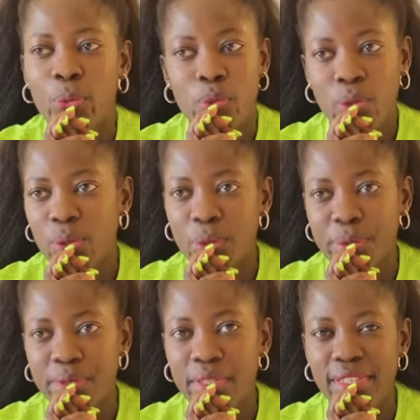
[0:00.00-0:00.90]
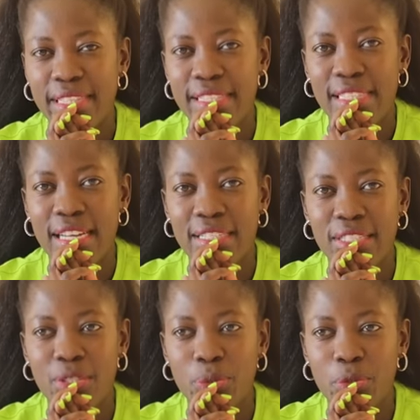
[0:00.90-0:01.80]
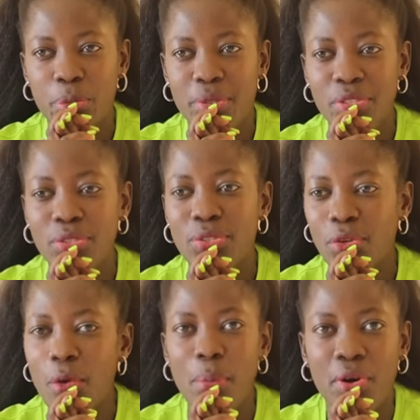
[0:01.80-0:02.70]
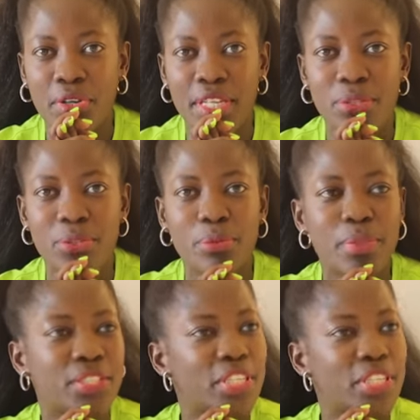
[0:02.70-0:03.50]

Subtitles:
Whoa, this country will be so boring to me.